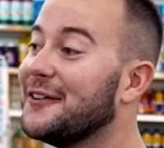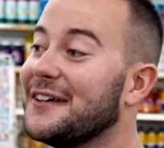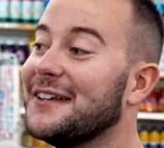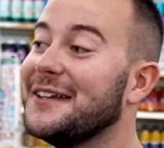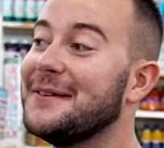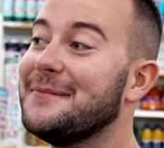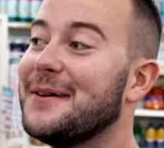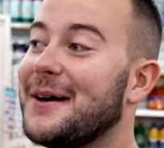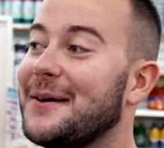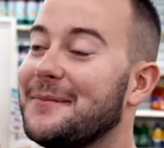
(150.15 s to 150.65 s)

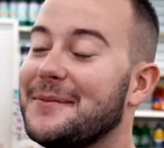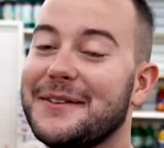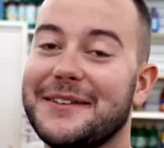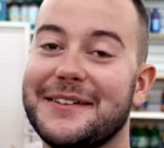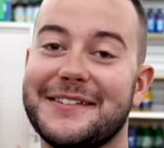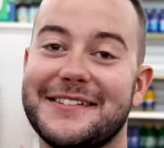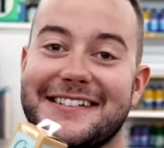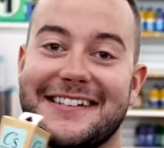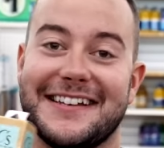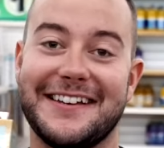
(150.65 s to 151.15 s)
really
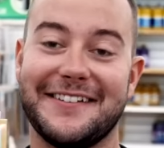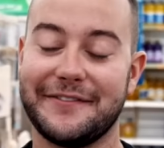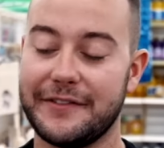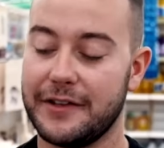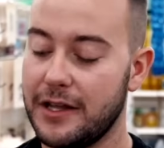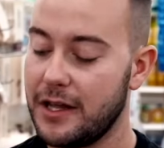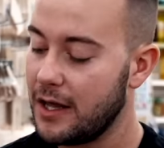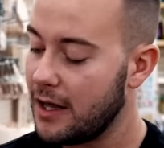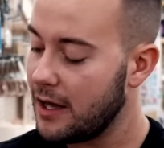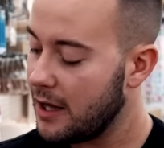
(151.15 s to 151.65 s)
popular stuff
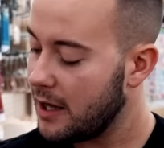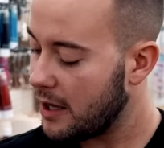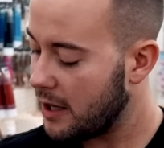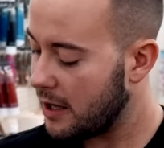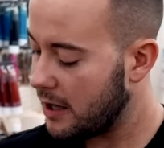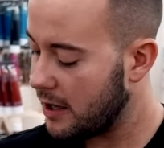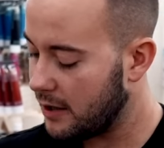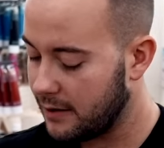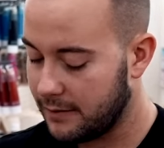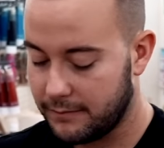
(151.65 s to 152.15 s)

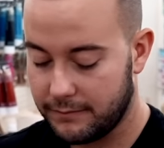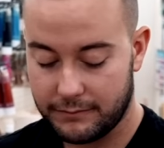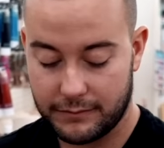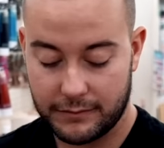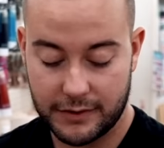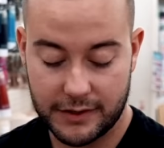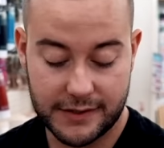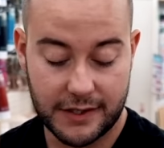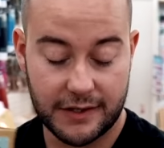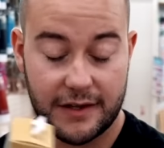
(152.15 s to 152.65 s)

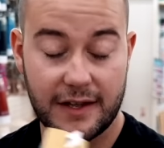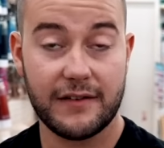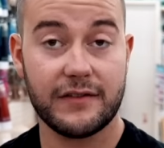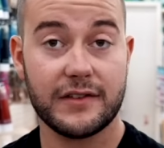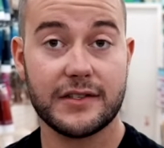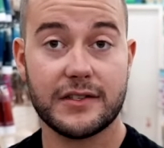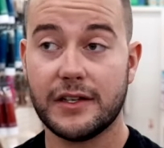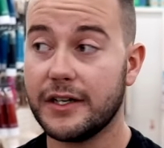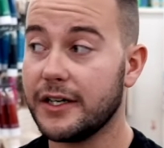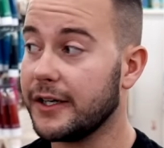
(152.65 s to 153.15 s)
because um, all they have is
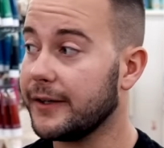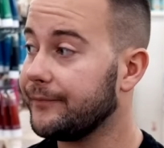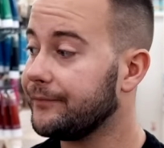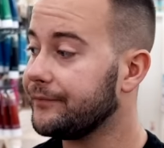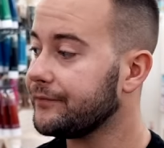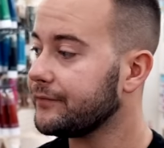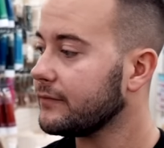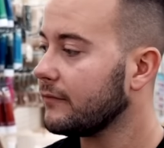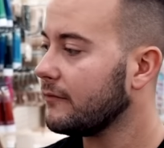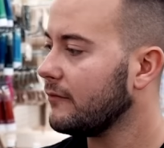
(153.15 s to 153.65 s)
glitter.
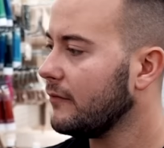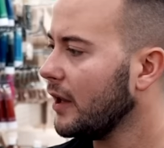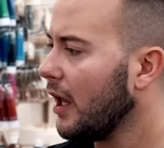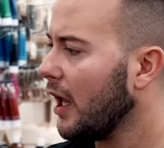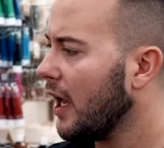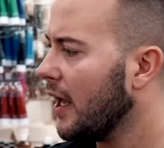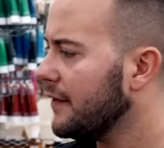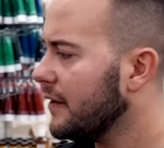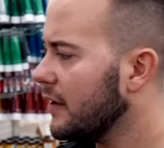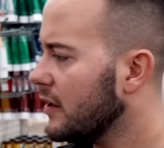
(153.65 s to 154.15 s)

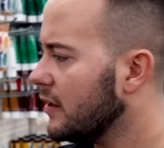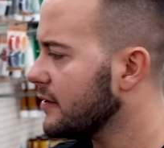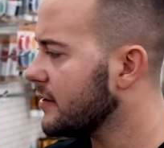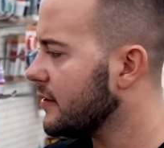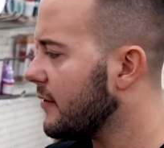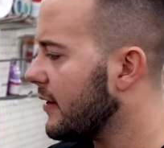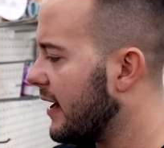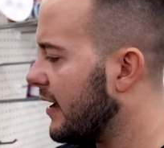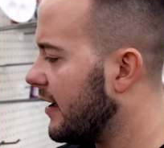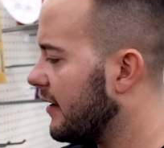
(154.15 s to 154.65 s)
And they also
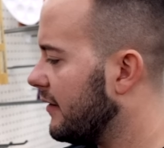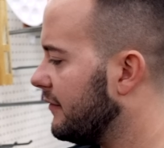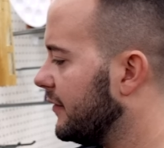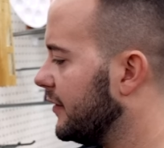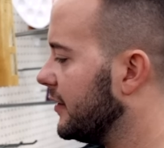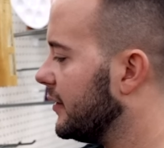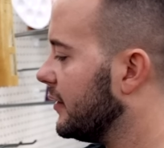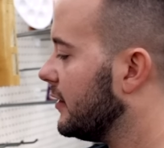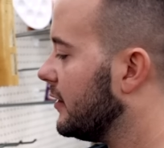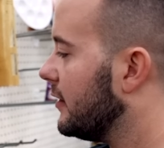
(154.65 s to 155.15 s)
have
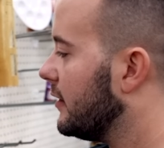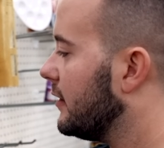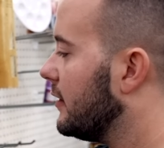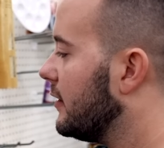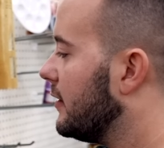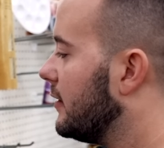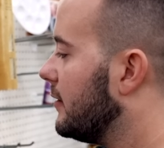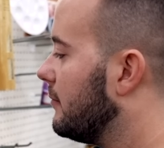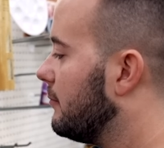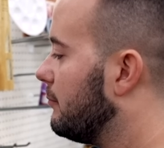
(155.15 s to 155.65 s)

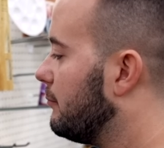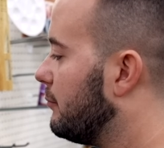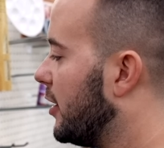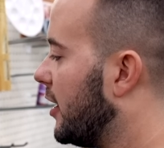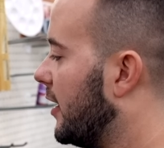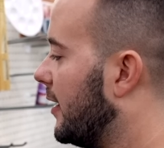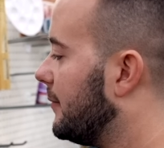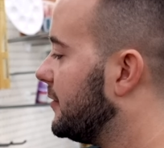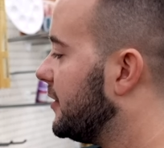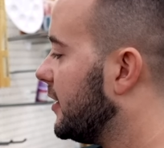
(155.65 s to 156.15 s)

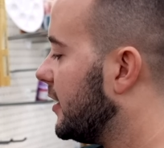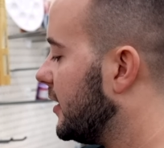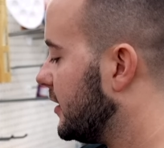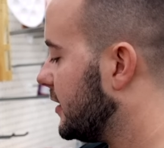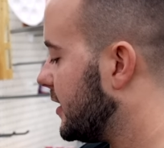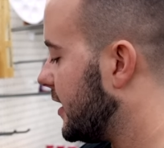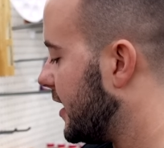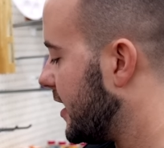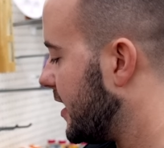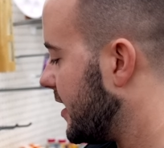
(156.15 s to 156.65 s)
pop dot
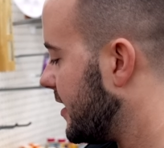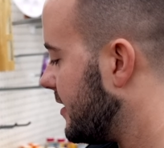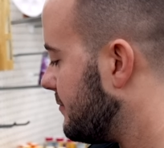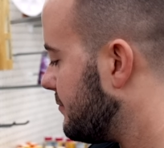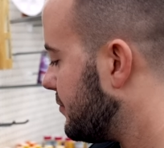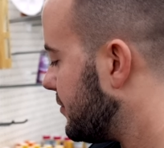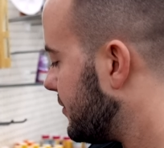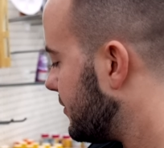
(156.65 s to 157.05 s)
tape,